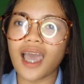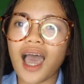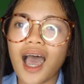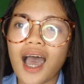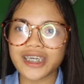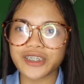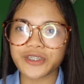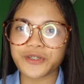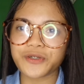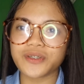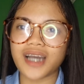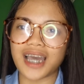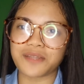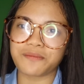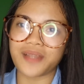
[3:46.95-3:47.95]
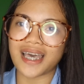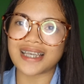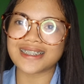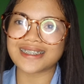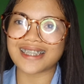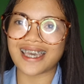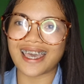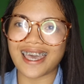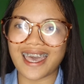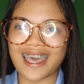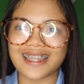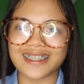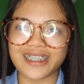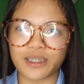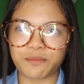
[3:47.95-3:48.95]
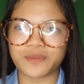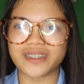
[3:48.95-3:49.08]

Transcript: Thank you, God bless, and keep